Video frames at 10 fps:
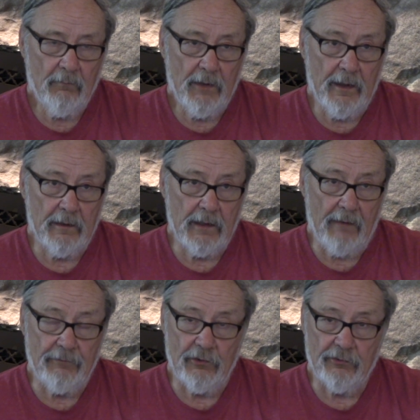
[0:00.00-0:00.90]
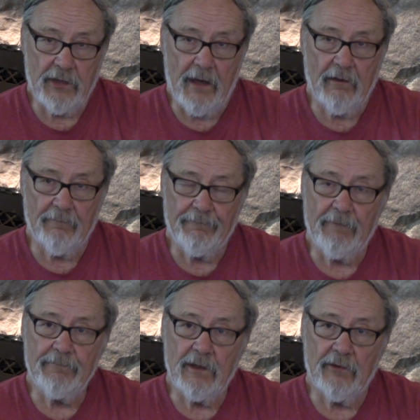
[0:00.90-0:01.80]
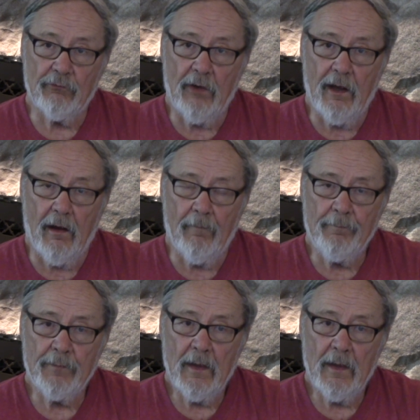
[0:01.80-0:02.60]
but I've used 150 as well.